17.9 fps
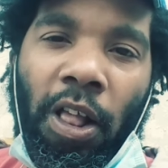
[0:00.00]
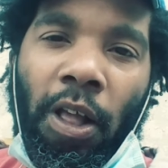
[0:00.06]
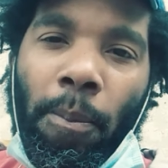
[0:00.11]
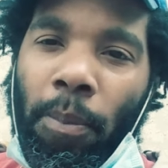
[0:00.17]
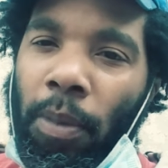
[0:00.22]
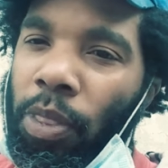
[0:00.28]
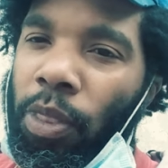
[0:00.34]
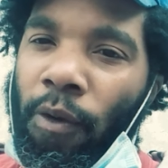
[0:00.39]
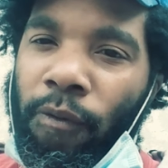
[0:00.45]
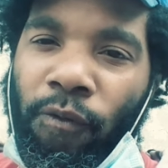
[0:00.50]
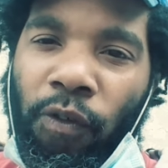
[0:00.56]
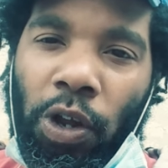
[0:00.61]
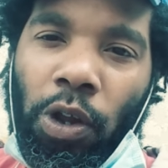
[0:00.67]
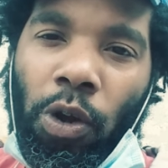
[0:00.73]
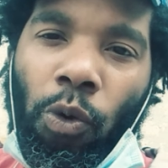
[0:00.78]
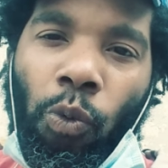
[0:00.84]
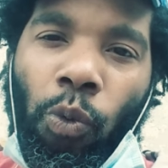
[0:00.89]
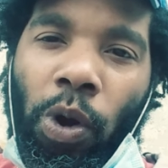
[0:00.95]

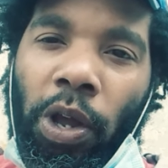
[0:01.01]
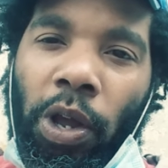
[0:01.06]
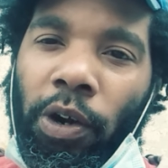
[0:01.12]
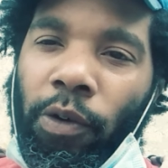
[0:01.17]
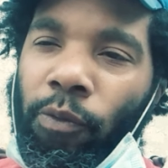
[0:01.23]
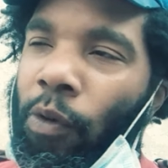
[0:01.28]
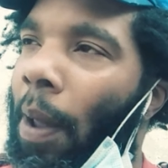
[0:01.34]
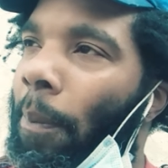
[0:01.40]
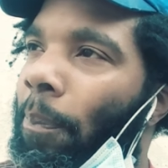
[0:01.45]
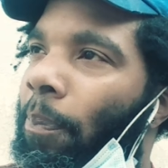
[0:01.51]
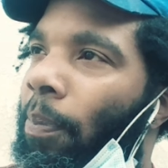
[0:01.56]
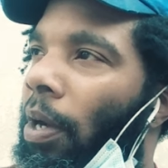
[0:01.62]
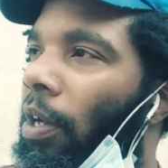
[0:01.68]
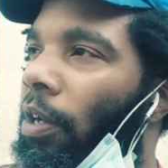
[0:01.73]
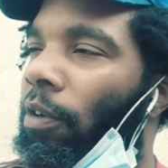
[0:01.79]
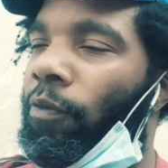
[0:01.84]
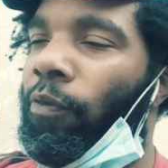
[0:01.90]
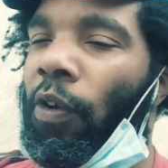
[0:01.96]
Motherfucker, what rapper?
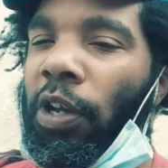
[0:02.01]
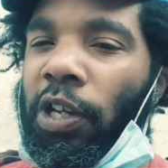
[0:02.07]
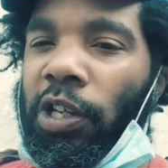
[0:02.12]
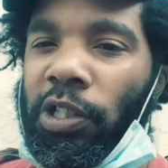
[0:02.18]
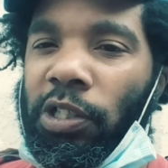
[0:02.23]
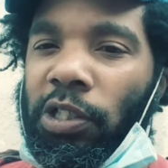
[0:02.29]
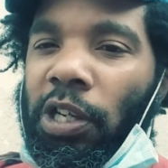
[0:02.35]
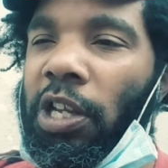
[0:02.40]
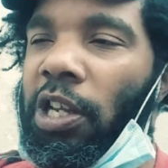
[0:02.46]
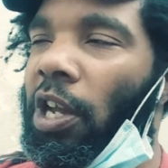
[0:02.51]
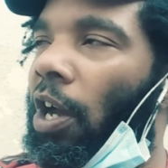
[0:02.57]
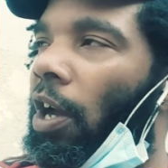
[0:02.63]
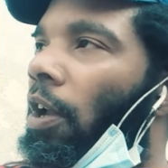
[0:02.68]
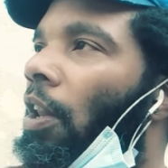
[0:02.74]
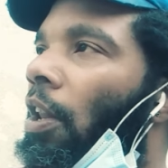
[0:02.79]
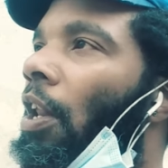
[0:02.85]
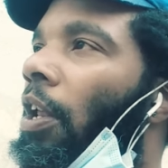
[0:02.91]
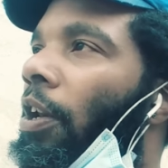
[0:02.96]
Fucker, singer.
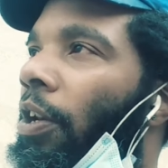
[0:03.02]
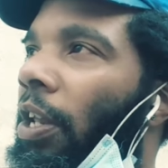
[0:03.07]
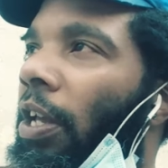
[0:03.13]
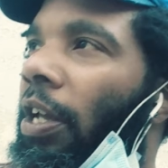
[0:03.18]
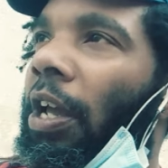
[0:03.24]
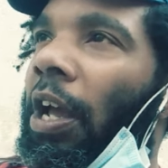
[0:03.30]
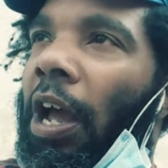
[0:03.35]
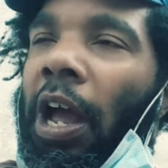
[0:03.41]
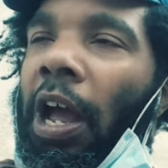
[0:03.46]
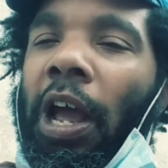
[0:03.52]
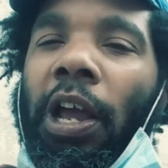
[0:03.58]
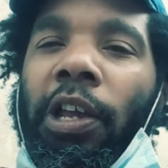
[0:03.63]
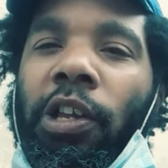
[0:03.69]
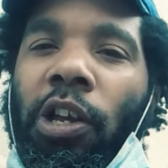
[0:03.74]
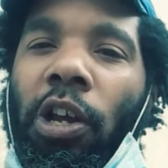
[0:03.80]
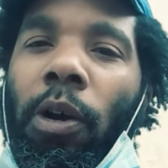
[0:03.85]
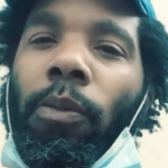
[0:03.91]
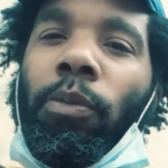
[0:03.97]
Nigga, I
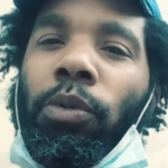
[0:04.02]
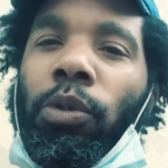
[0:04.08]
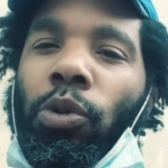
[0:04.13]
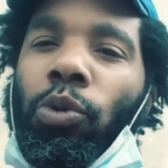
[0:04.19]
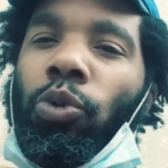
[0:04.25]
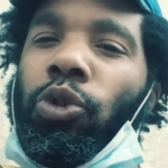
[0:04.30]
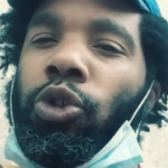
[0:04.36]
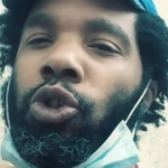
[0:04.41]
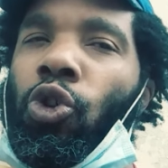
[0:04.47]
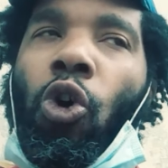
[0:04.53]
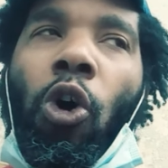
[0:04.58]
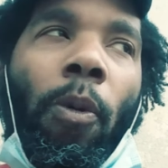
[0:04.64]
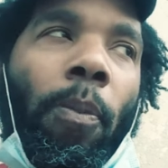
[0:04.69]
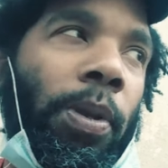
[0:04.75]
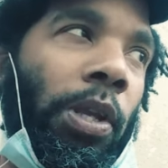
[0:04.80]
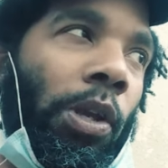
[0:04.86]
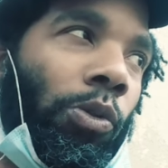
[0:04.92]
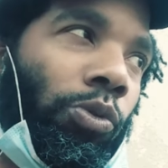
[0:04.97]
come through
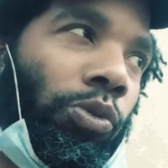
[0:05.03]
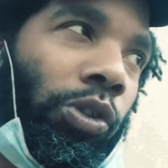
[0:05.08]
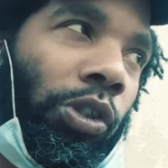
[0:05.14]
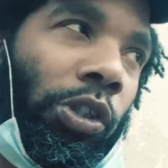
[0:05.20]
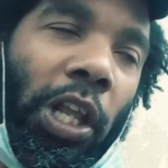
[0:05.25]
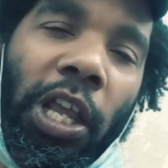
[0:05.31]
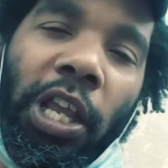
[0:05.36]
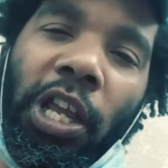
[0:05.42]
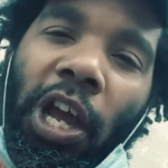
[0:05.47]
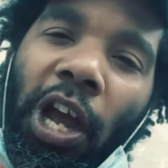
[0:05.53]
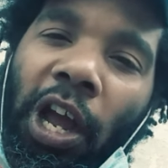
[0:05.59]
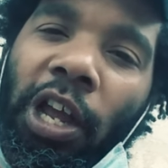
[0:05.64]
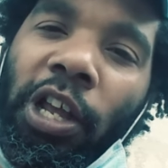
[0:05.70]
Scorpio Stinger.